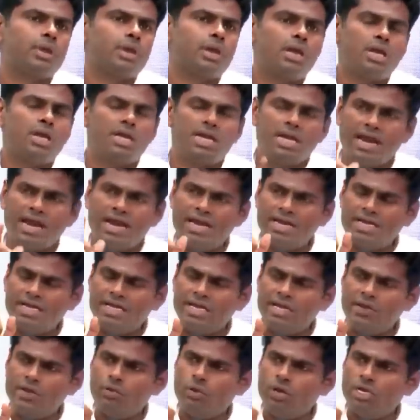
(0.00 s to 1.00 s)

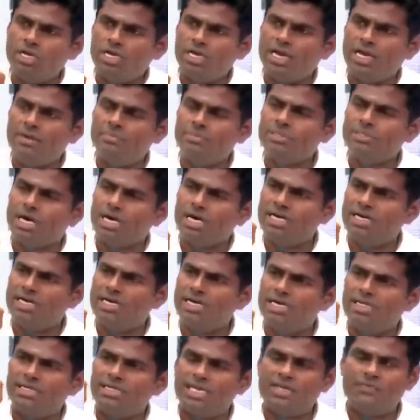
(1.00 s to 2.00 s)
91 times
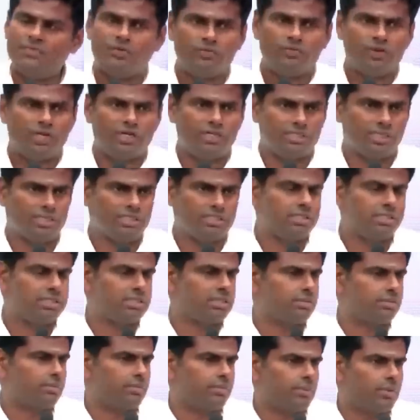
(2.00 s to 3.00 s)
Article
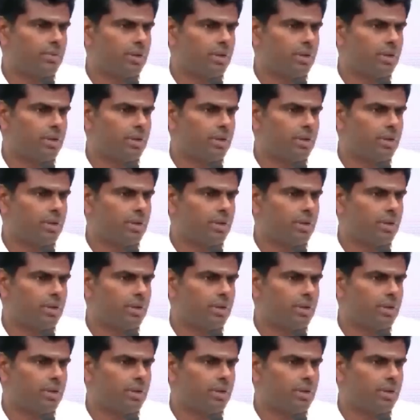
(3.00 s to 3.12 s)
356.